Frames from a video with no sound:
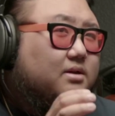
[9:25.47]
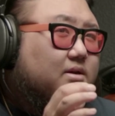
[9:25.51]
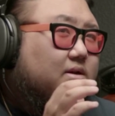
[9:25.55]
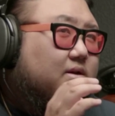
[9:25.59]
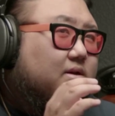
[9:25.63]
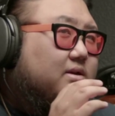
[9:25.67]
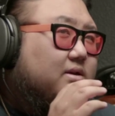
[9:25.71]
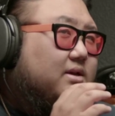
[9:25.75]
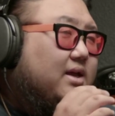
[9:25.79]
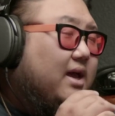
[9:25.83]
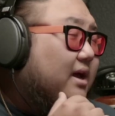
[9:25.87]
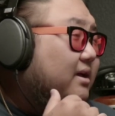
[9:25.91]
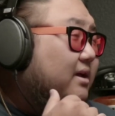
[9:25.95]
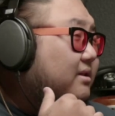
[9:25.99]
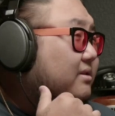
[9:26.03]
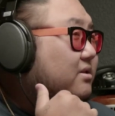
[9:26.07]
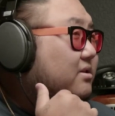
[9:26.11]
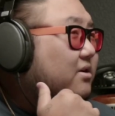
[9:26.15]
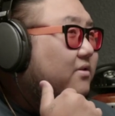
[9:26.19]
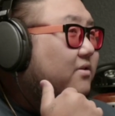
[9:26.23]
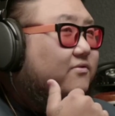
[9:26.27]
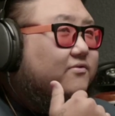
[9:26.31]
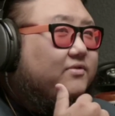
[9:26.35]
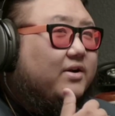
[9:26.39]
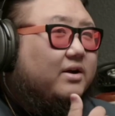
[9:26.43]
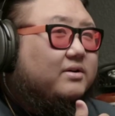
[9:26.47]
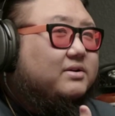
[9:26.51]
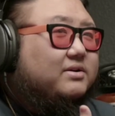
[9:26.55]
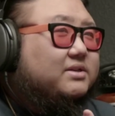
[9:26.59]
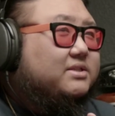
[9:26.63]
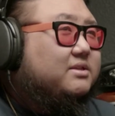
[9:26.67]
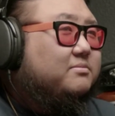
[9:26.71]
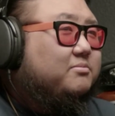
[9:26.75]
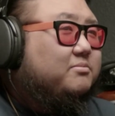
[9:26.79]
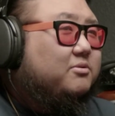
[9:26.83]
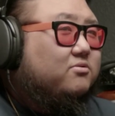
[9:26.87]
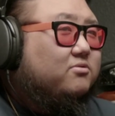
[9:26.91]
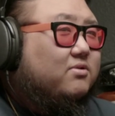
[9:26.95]
Yeah, they're very
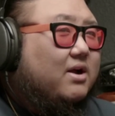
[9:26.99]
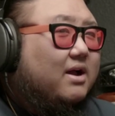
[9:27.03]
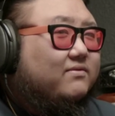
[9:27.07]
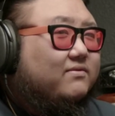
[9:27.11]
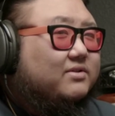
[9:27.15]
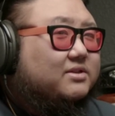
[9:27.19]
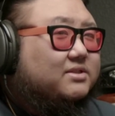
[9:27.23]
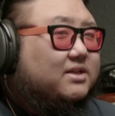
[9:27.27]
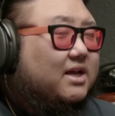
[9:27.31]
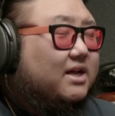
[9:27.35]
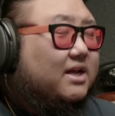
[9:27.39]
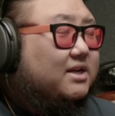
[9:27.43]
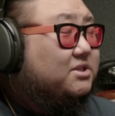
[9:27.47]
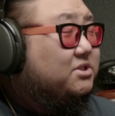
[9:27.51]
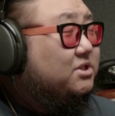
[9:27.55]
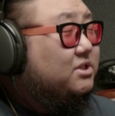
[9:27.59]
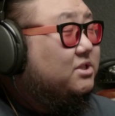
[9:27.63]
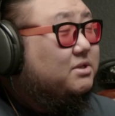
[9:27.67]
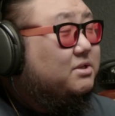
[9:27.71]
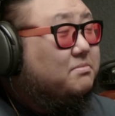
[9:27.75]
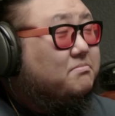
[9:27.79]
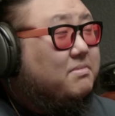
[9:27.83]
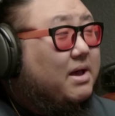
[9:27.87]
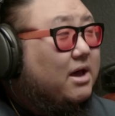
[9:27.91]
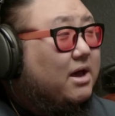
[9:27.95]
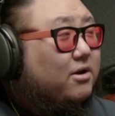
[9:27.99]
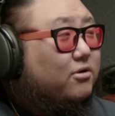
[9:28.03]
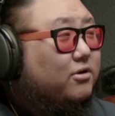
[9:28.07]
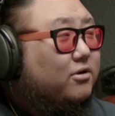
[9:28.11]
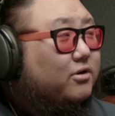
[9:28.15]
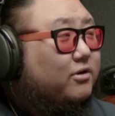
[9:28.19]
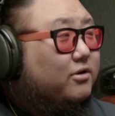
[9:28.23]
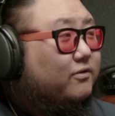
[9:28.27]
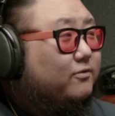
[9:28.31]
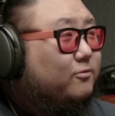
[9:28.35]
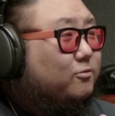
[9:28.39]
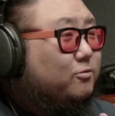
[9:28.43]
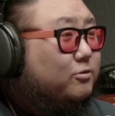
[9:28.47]
simple graphics, and it's just a matter
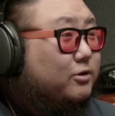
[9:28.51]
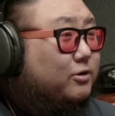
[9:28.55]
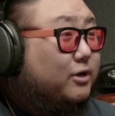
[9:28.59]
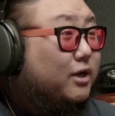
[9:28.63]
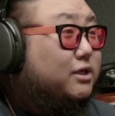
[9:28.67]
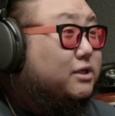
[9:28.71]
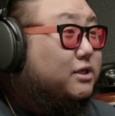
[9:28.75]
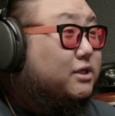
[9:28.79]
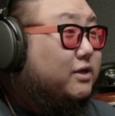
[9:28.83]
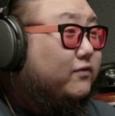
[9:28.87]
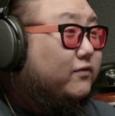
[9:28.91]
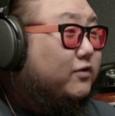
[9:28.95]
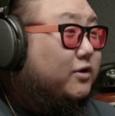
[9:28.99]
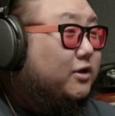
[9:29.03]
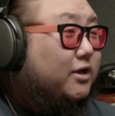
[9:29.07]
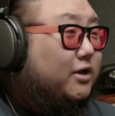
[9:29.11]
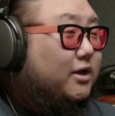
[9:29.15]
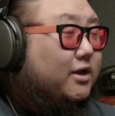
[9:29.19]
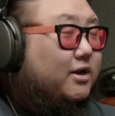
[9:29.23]
of creativity.